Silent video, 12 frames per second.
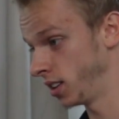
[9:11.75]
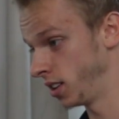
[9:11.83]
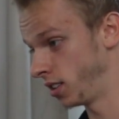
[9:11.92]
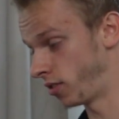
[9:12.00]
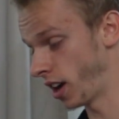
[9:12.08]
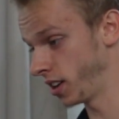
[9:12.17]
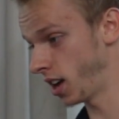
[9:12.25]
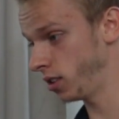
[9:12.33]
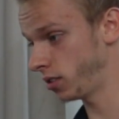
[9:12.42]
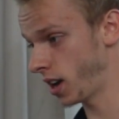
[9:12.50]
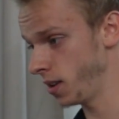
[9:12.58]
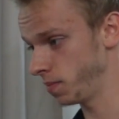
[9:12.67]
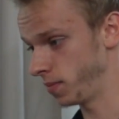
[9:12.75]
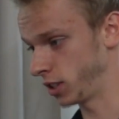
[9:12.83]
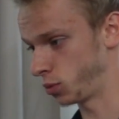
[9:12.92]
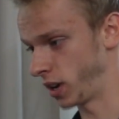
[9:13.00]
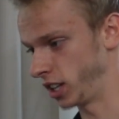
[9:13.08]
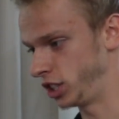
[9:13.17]
right now, right? That's what
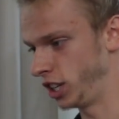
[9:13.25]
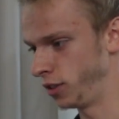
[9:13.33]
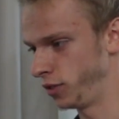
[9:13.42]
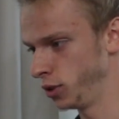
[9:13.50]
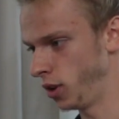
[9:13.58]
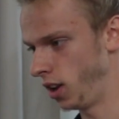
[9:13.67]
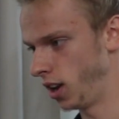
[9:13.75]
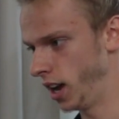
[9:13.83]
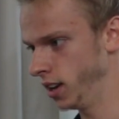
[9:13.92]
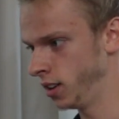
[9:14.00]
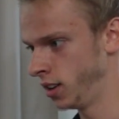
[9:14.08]
I see of you online.